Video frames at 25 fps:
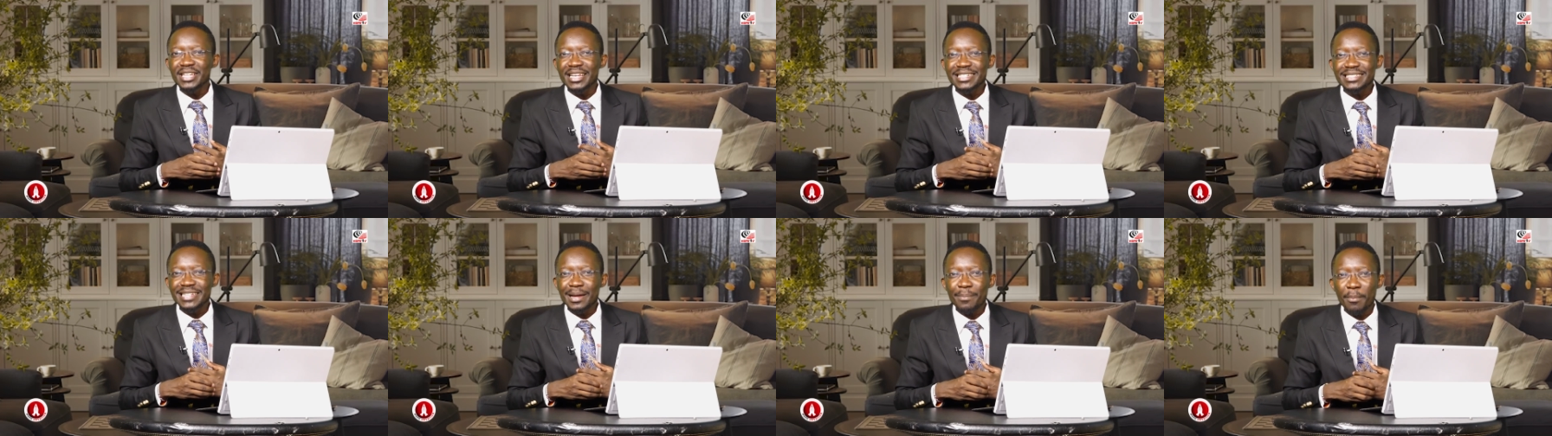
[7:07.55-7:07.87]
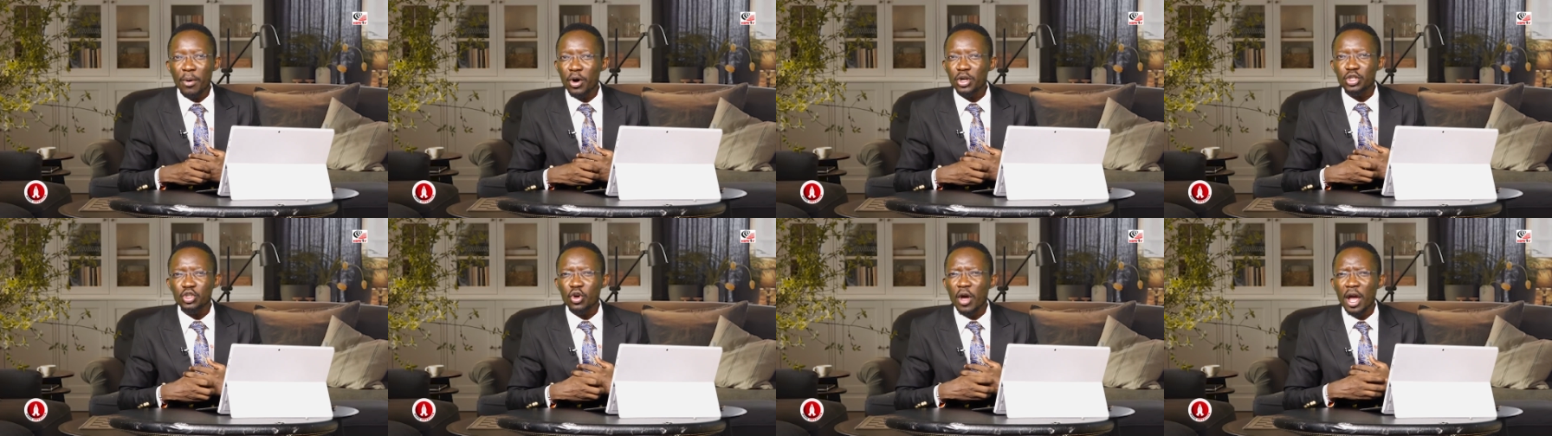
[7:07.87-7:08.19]
just
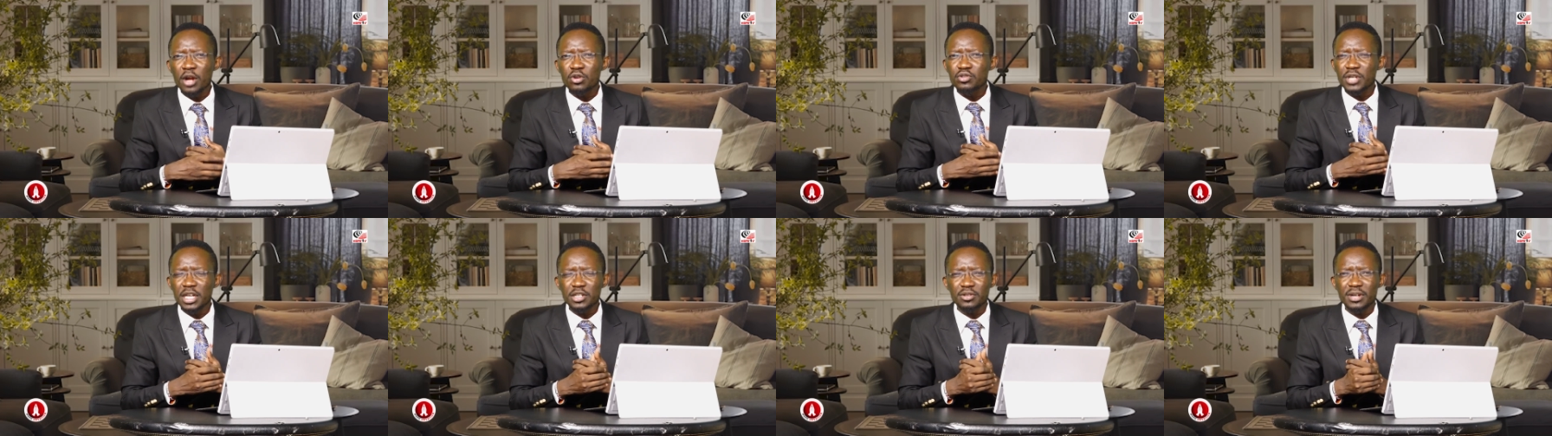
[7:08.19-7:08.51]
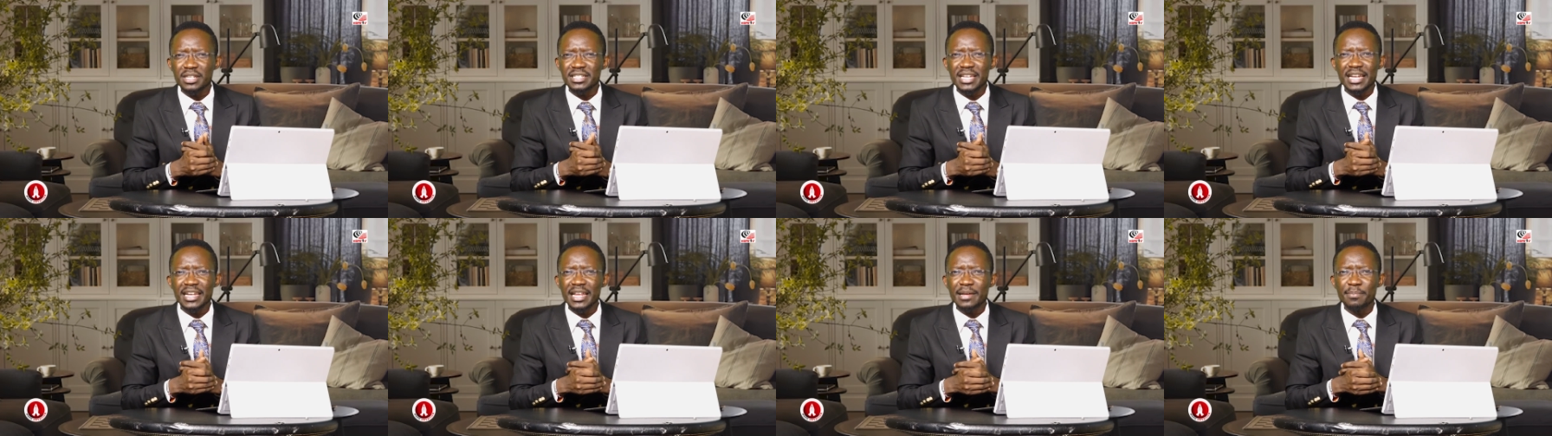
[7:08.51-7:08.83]
about going to church on
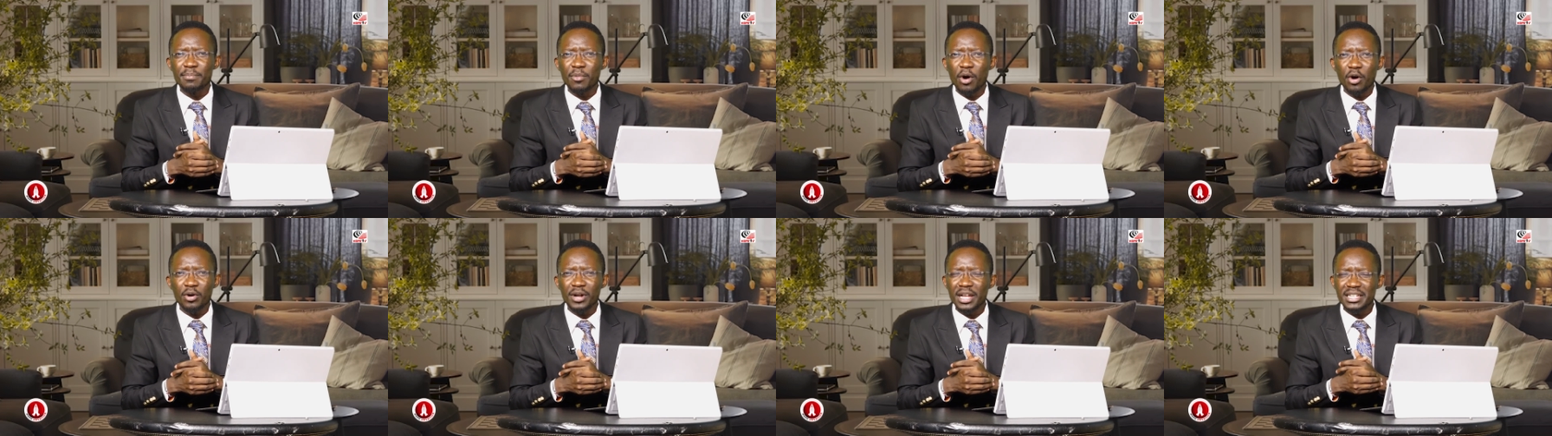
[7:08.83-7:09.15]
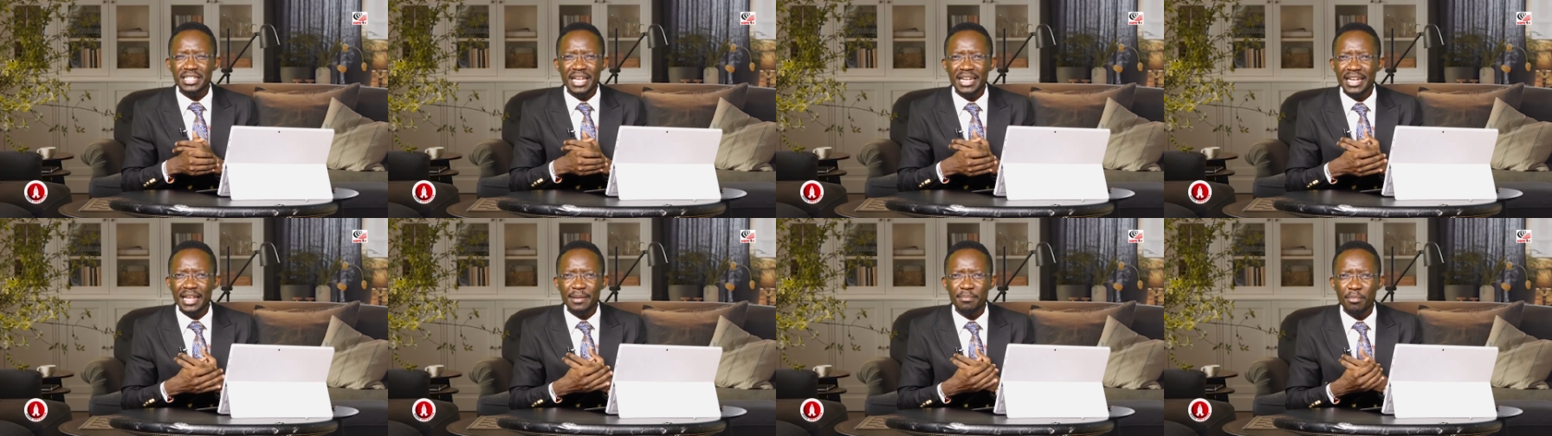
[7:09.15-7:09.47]
a Sunday on a
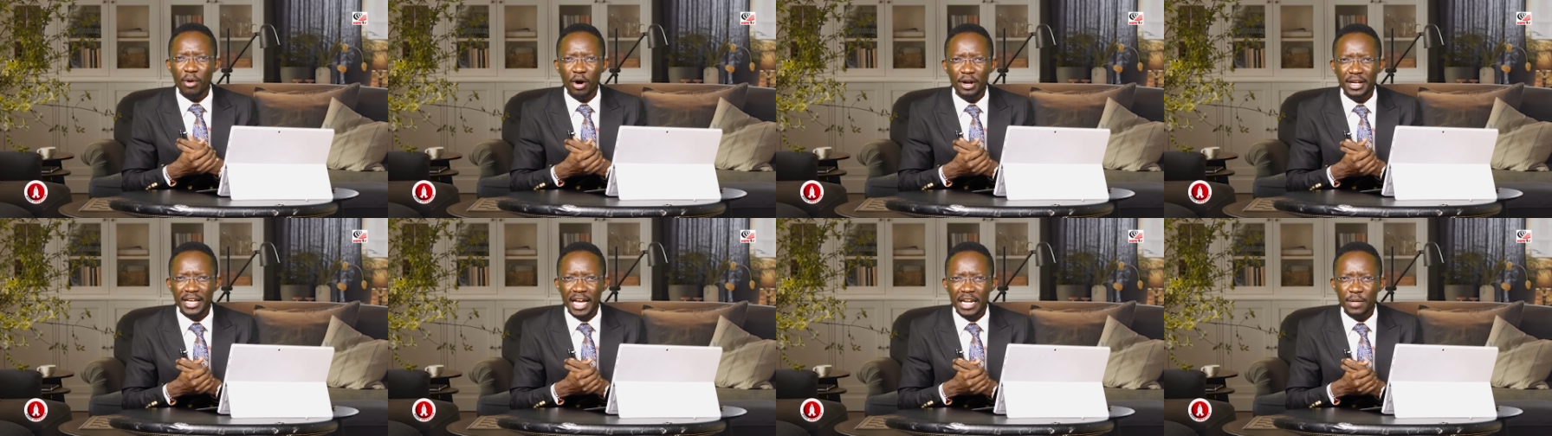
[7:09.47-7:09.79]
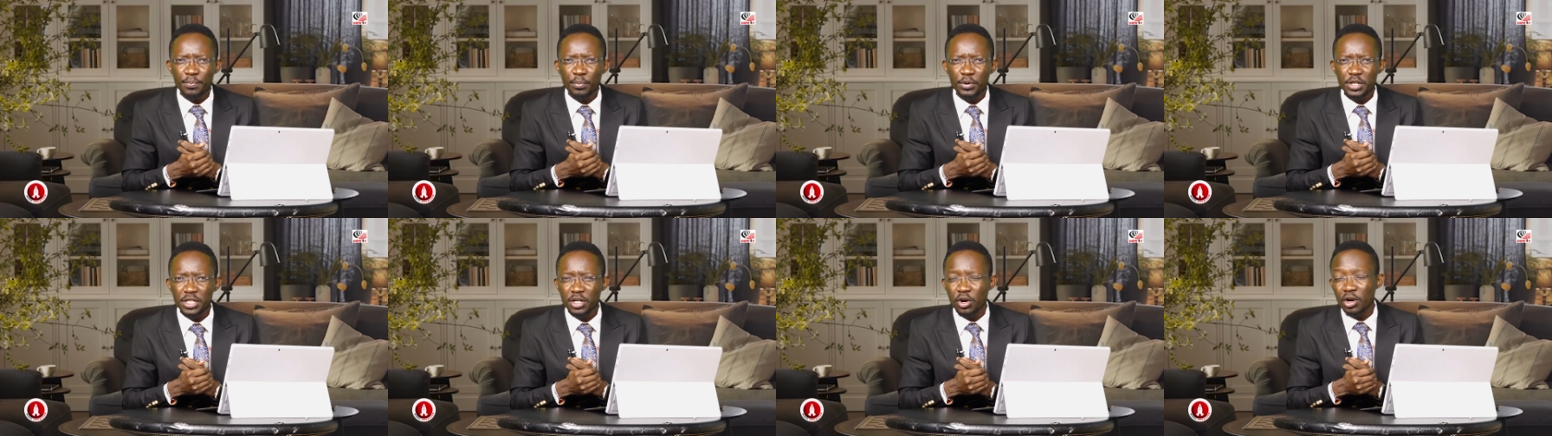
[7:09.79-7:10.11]
Sunday morning
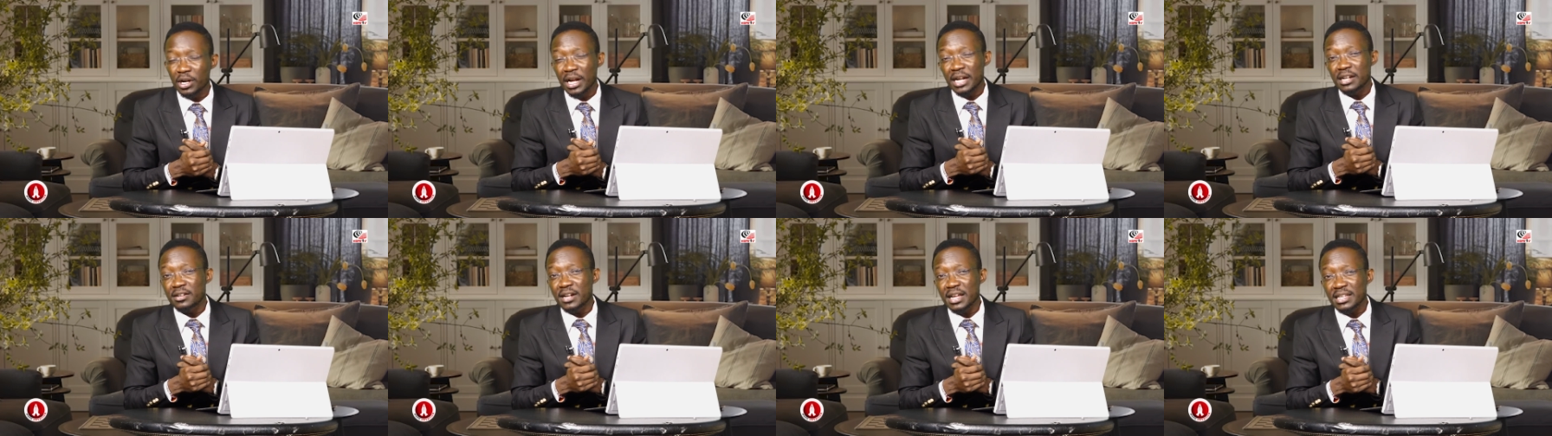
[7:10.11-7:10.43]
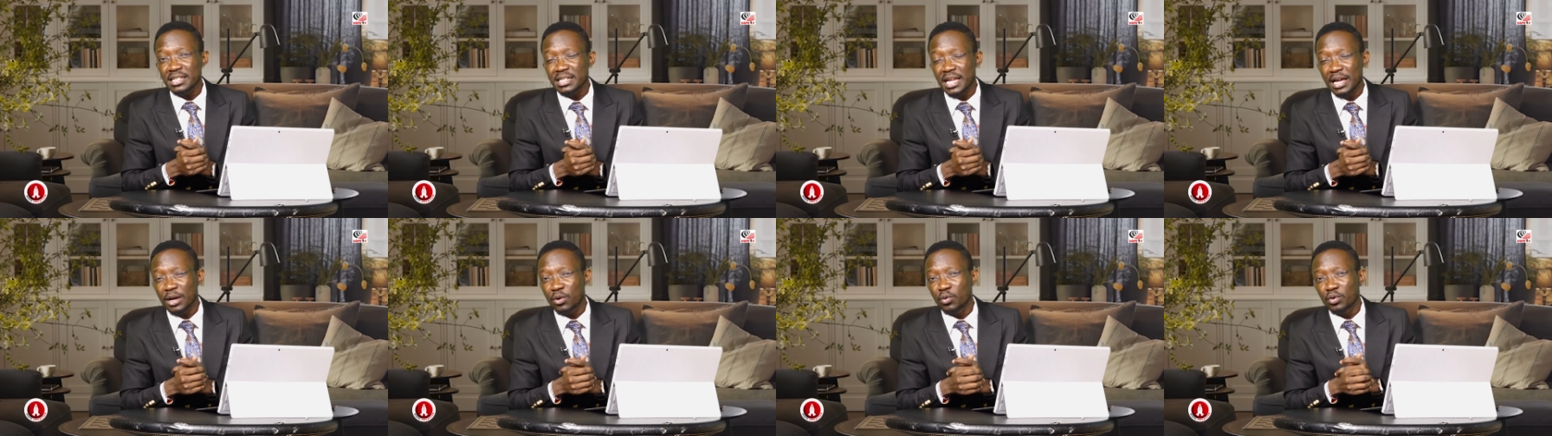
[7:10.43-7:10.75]
and putting on a
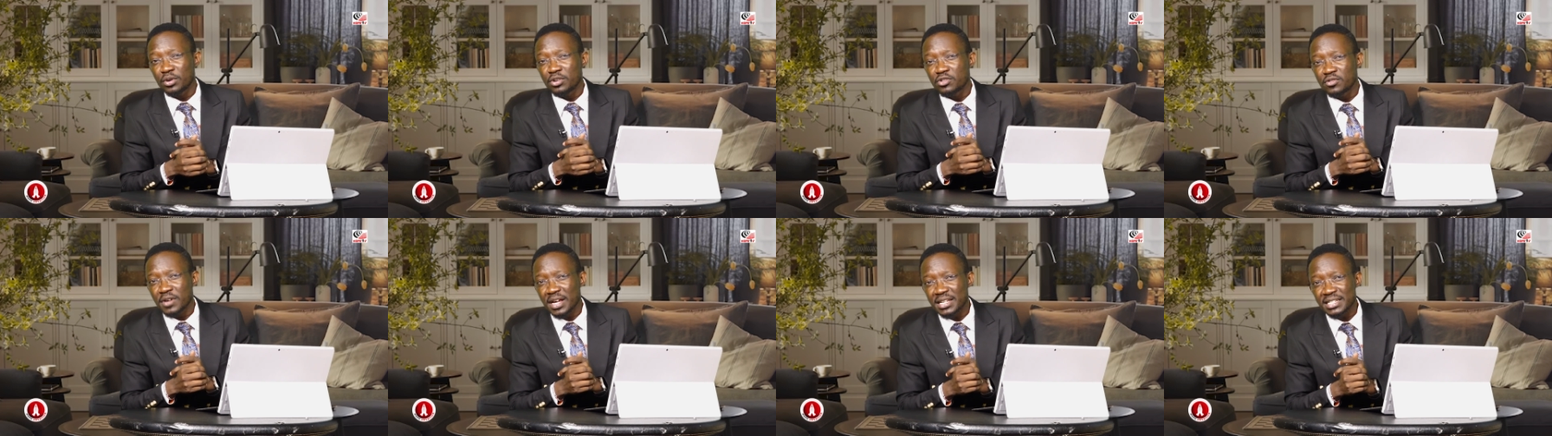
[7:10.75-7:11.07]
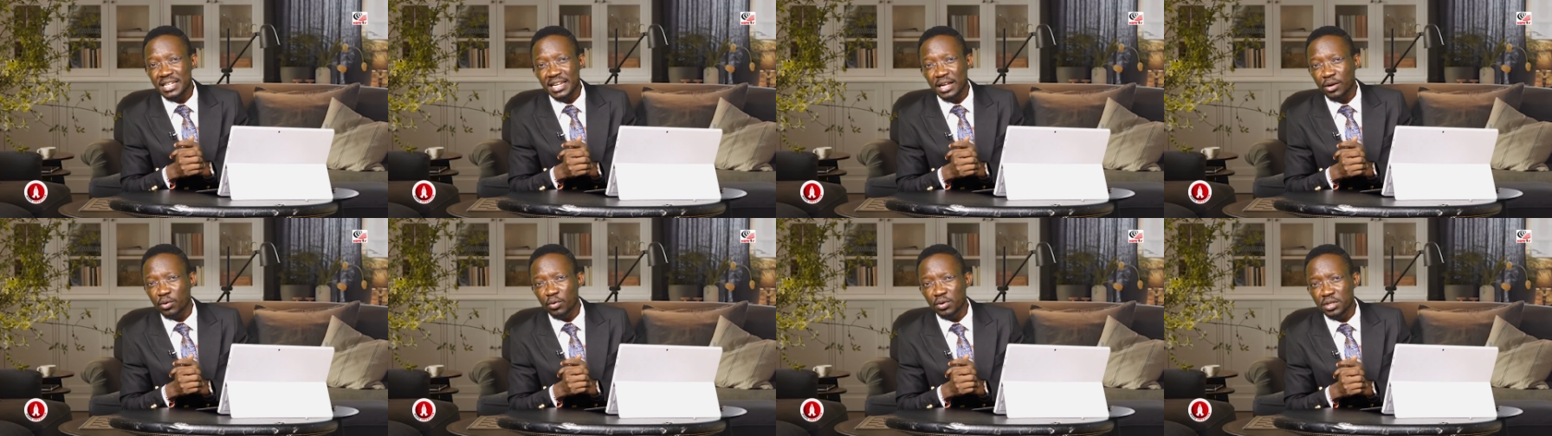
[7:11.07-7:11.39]
dress, a good dress
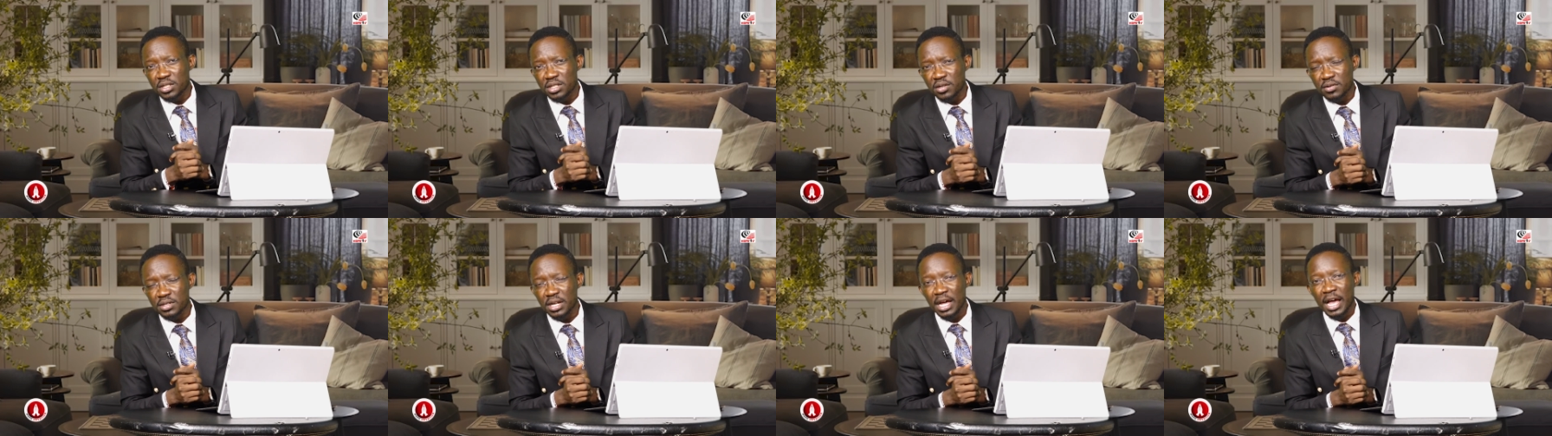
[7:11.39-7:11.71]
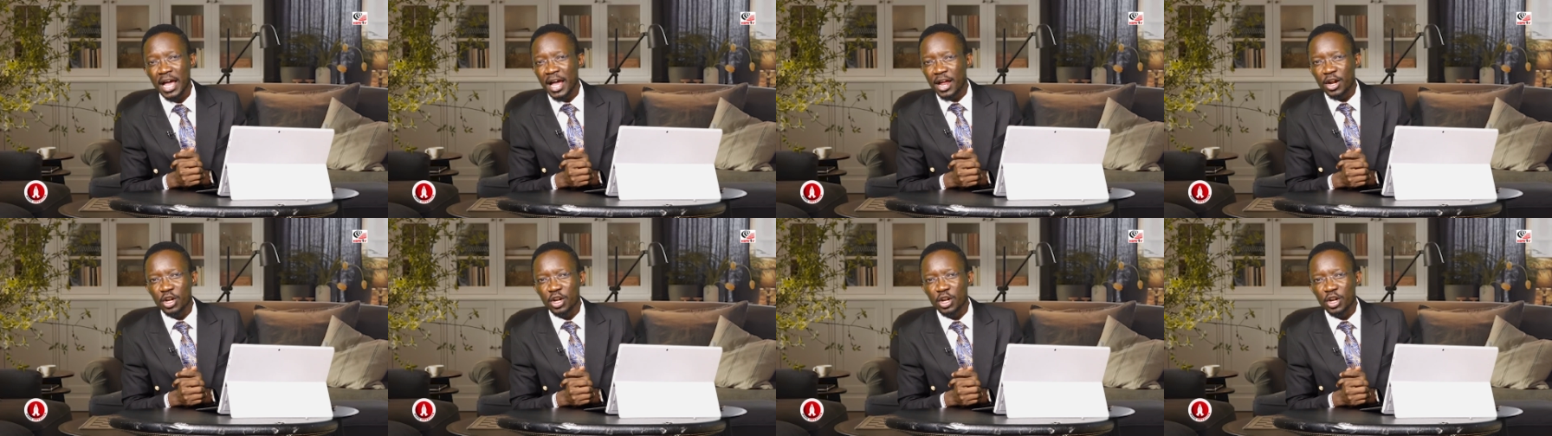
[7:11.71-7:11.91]
and a good suit.